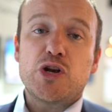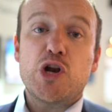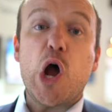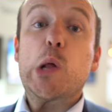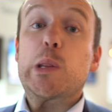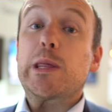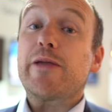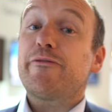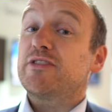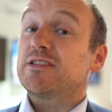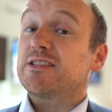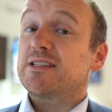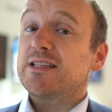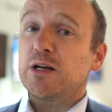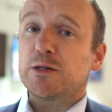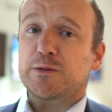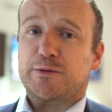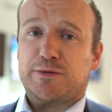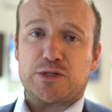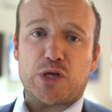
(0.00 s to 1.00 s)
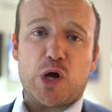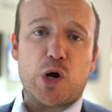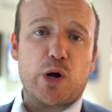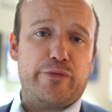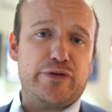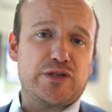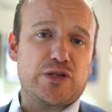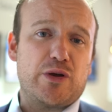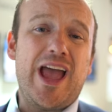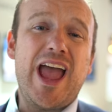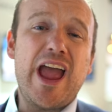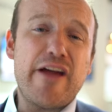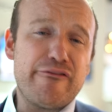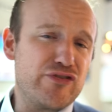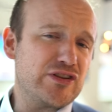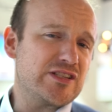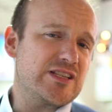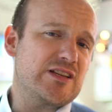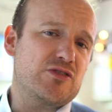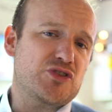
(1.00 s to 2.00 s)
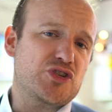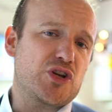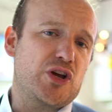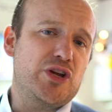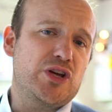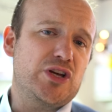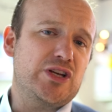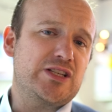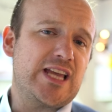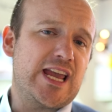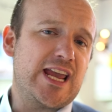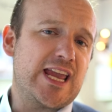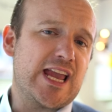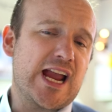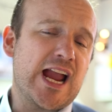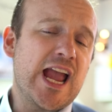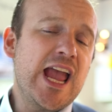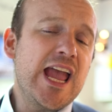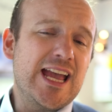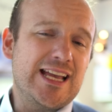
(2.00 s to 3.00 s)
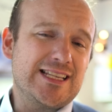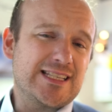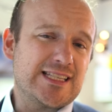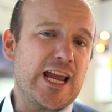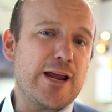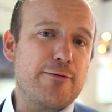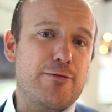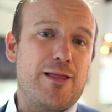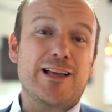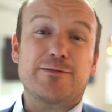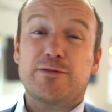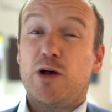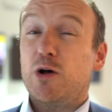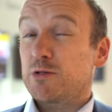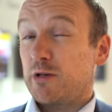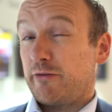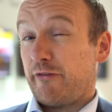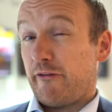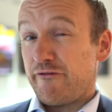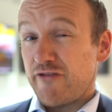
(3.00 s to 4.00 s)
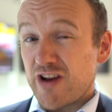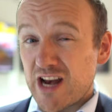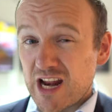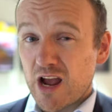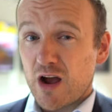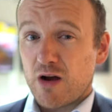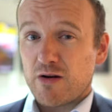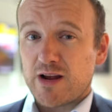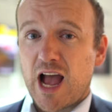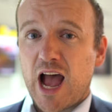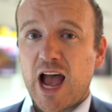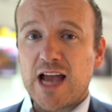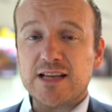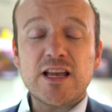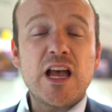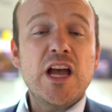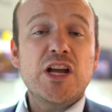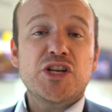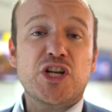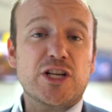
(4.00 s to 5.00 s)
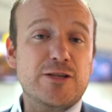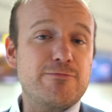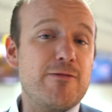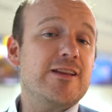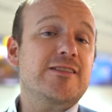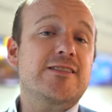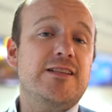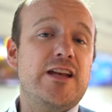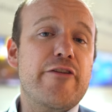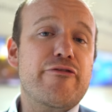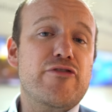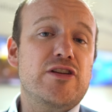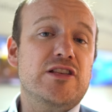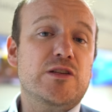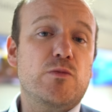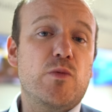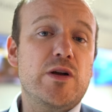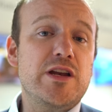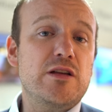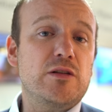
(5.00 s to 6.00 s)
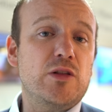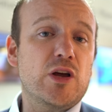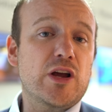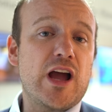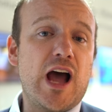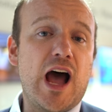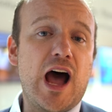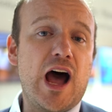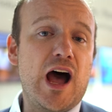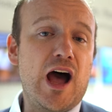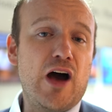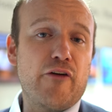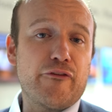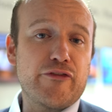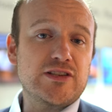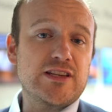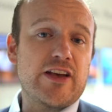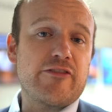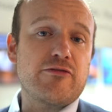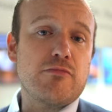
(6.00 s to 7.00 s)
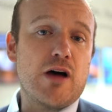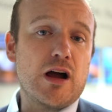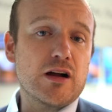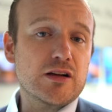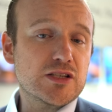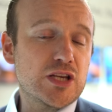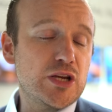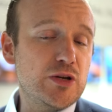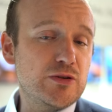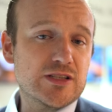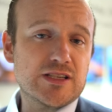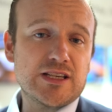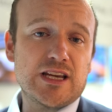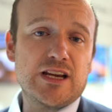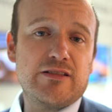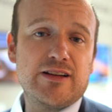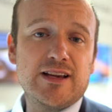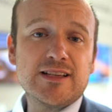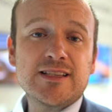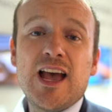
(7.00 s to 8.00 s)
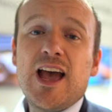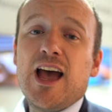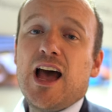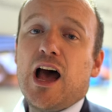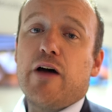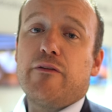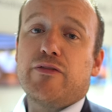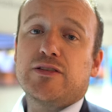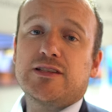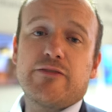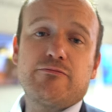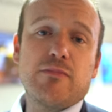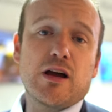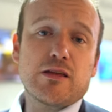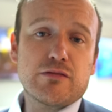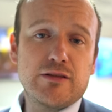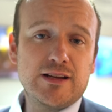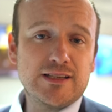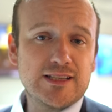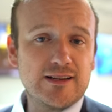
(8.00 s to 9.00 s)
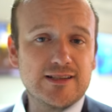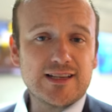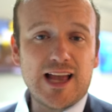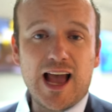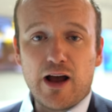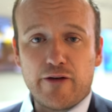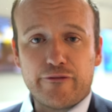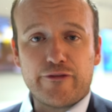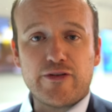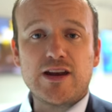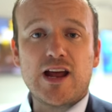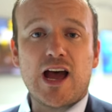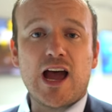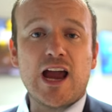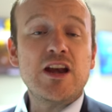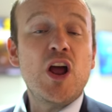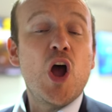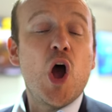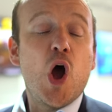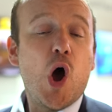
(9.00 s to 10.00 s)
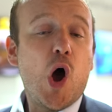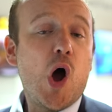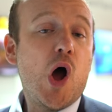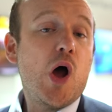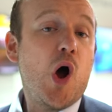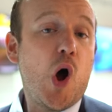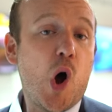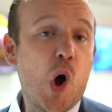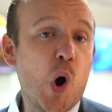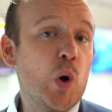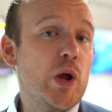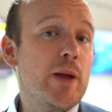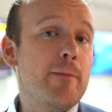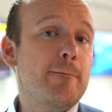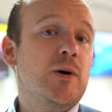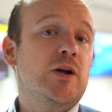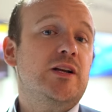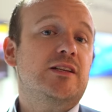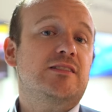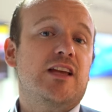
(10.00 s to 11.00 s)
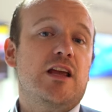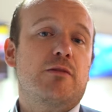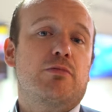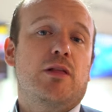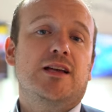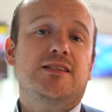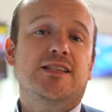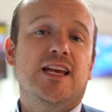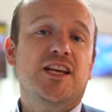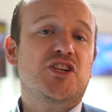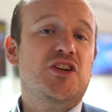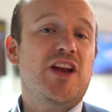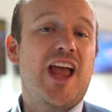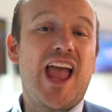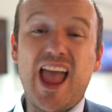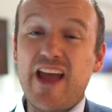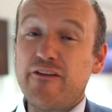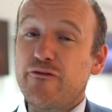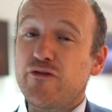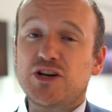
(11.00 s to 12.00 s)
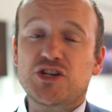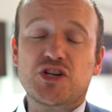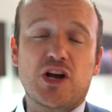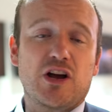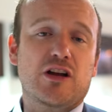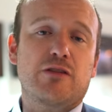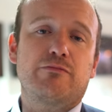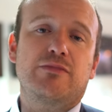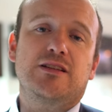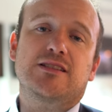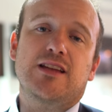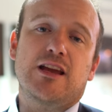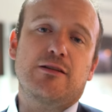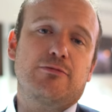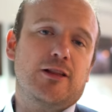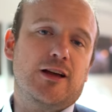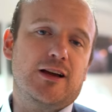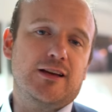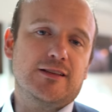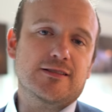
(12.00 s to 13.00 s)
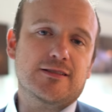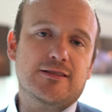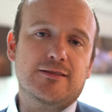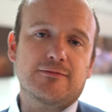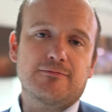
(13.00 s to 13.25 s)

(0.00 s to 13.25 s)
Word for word: not only for stills photographers, so every single shot you're taking is stabilized, but also for video guys, just makes a difference. And when you look at our Alpha 7 Mark II series, Alpha 7 Mark III series, Alpha 9, all in-body stabilization, every shot can be stabilized.